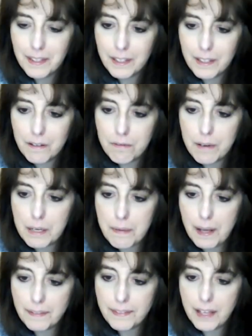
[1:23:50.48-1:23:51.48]
You read
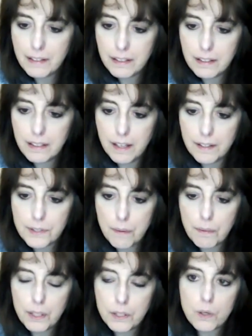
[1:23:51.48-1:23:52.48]
about that? Yeah, so I'm
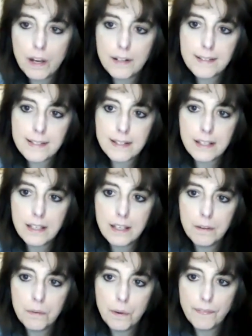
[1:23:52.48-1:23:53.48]
going to try to
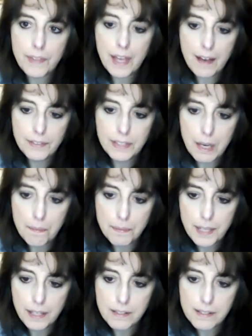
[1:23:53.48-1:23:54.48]
see if they have any
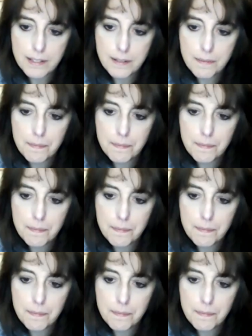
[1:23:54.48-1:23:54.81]
updates.